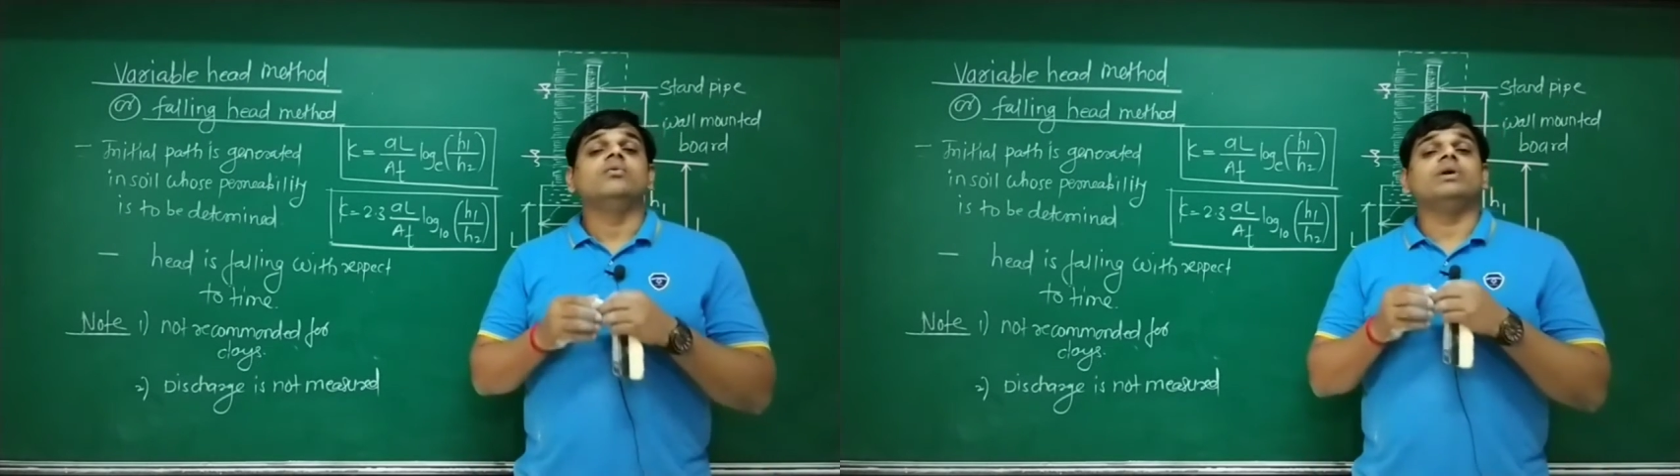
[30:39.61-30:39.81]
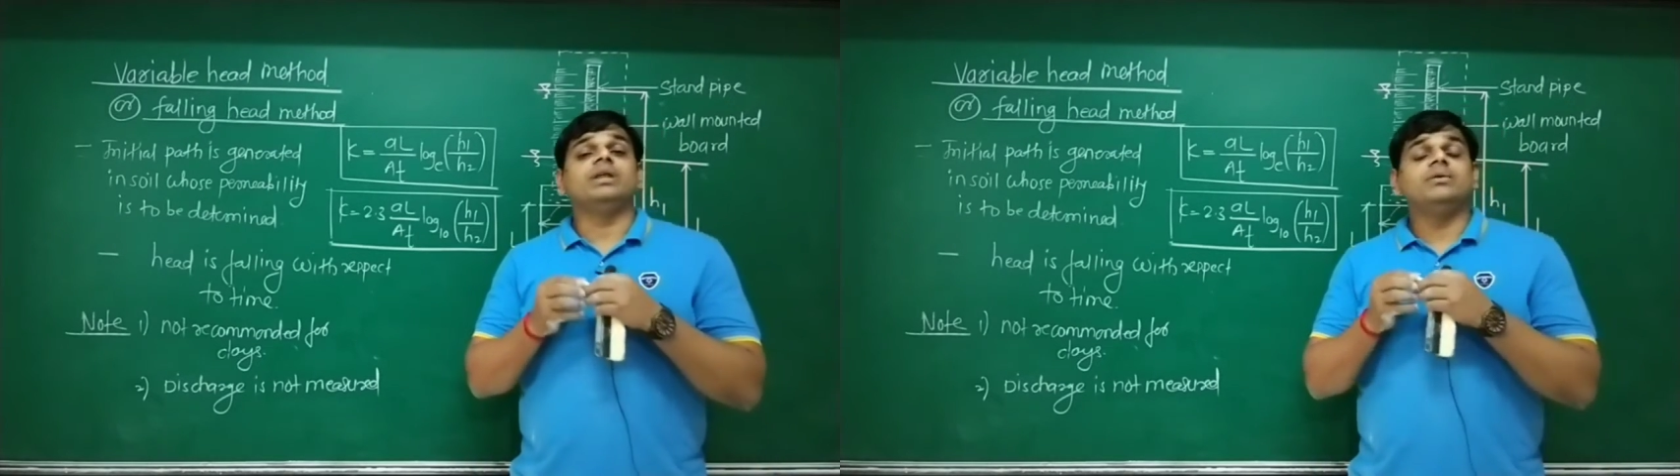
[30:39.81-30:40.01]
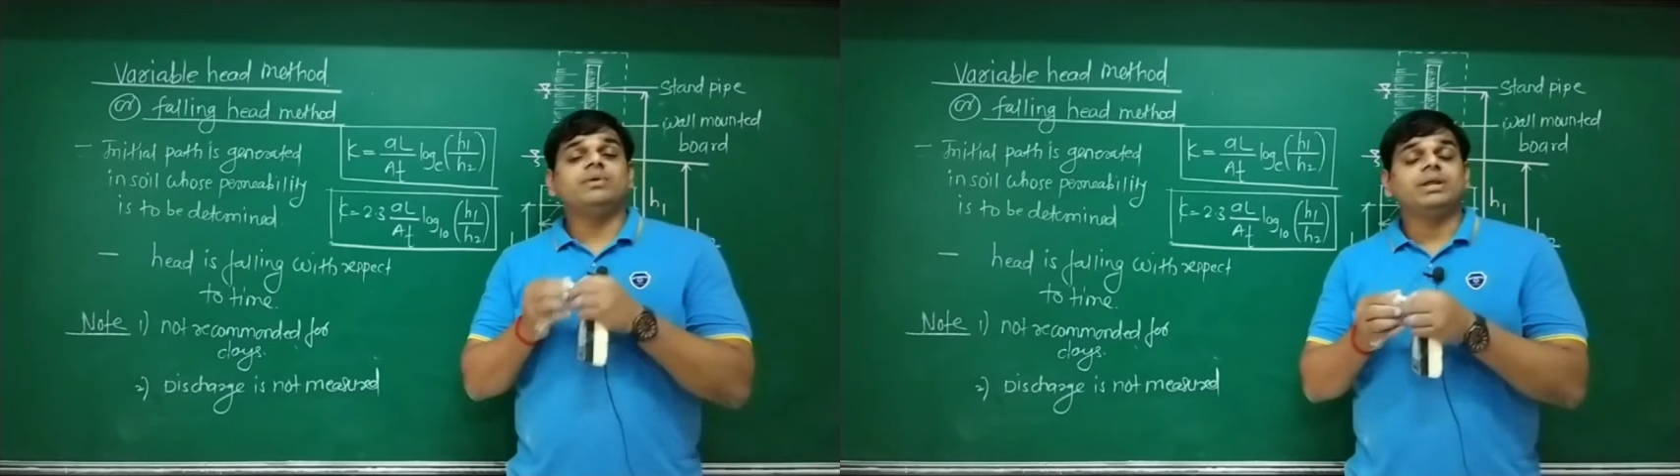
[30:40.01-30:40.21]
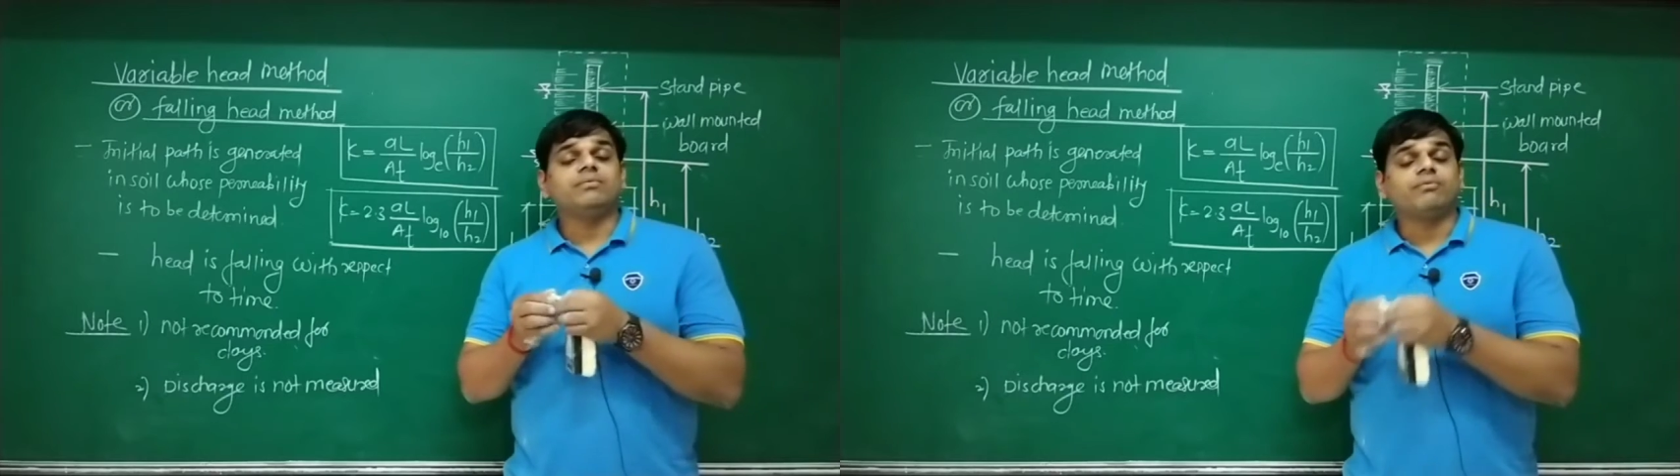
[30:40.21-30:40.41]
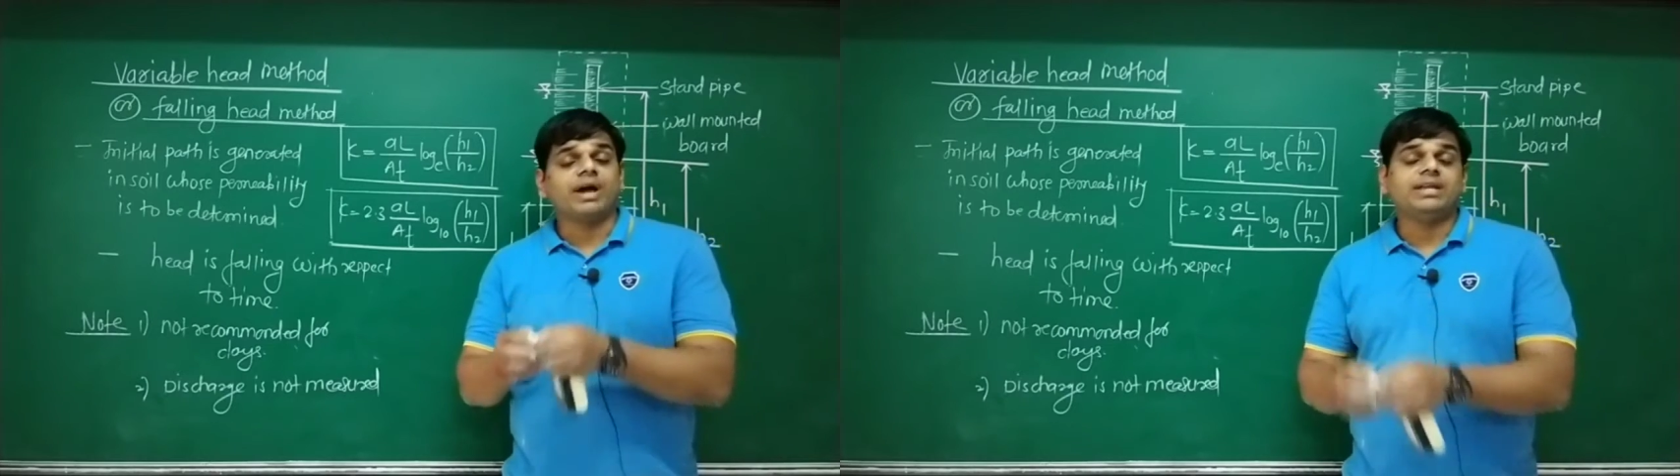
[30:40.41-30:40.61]

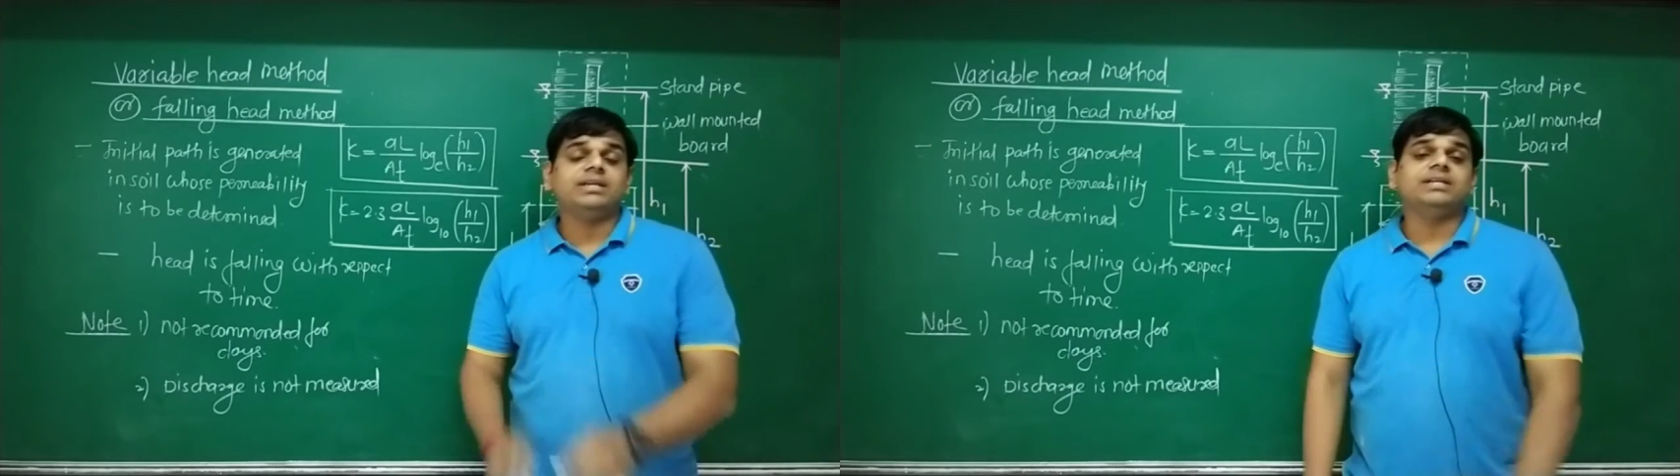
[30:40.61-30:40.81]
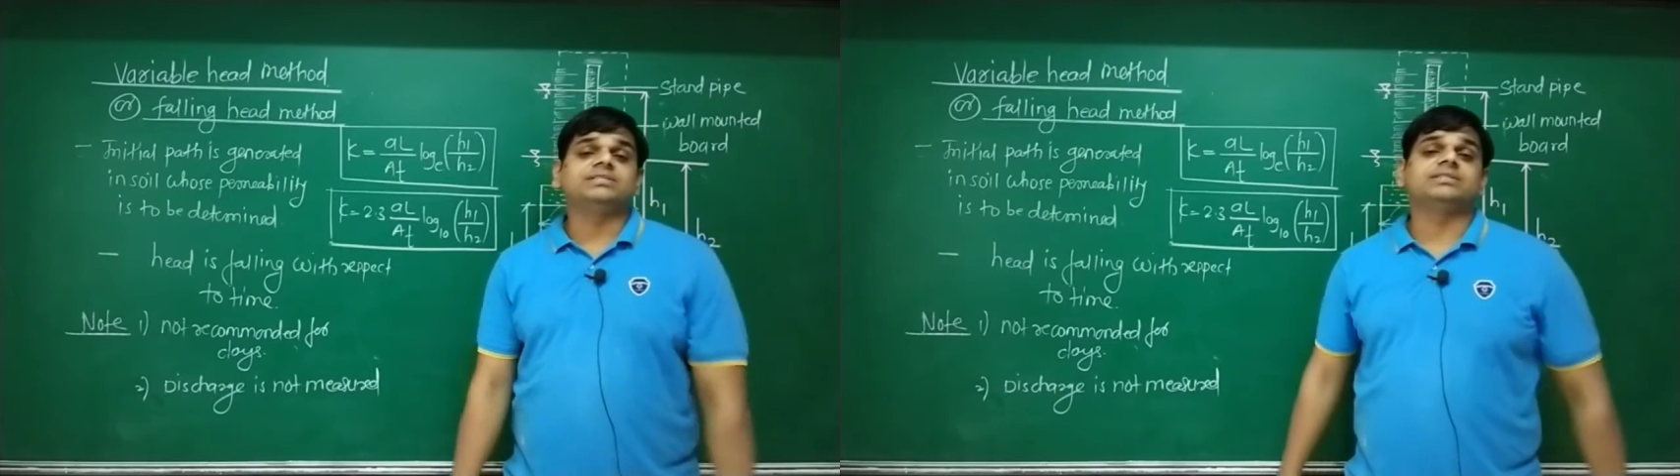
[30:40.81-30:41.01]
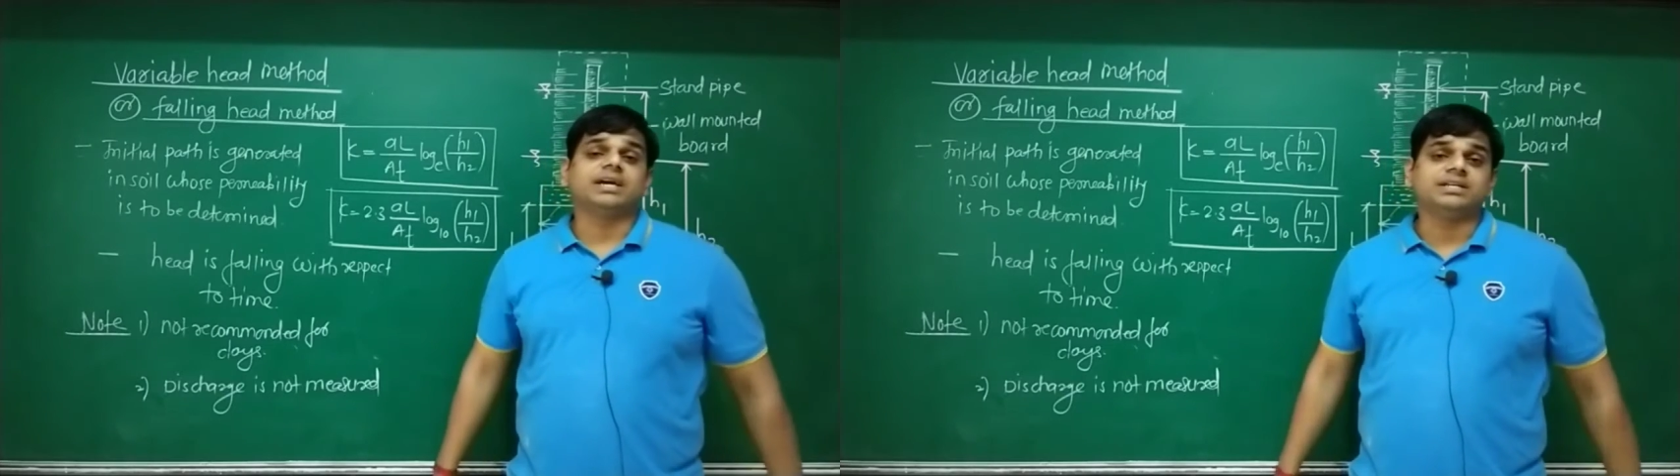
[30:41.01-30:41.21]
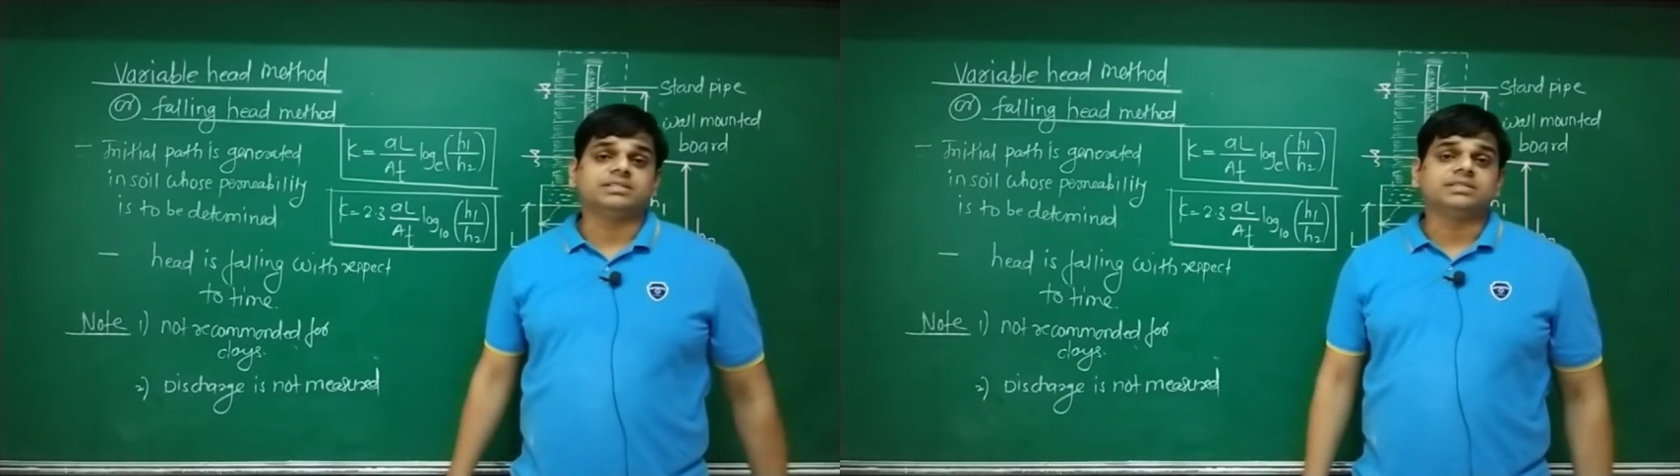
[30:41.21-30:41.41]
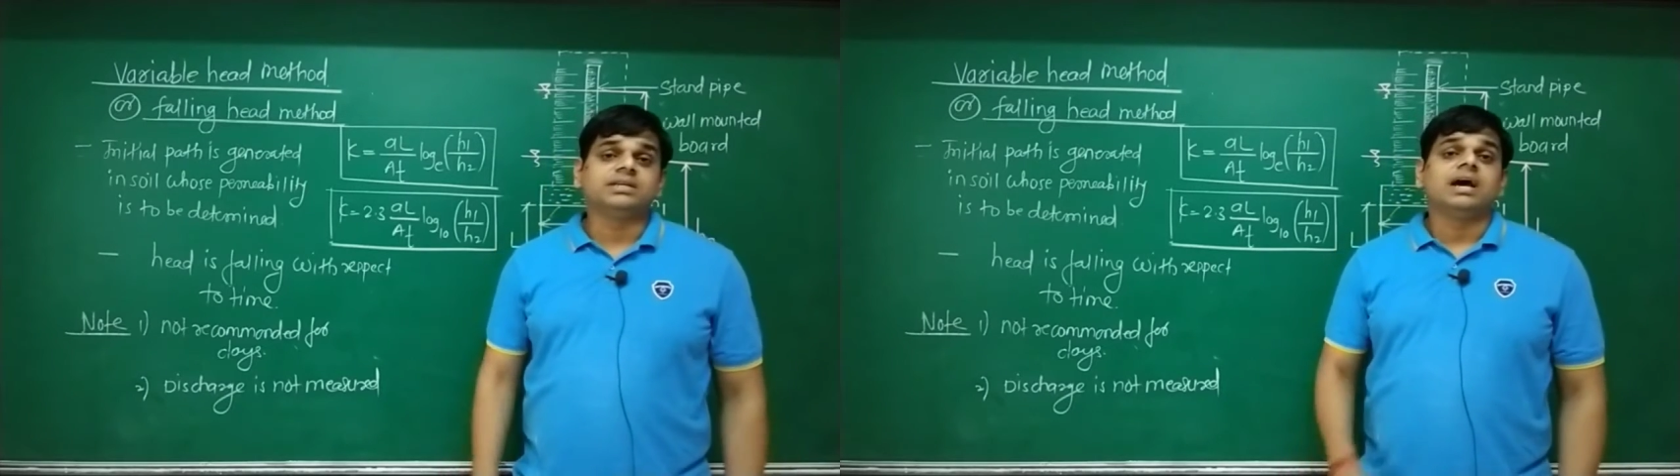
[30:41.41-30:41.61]
very fine in size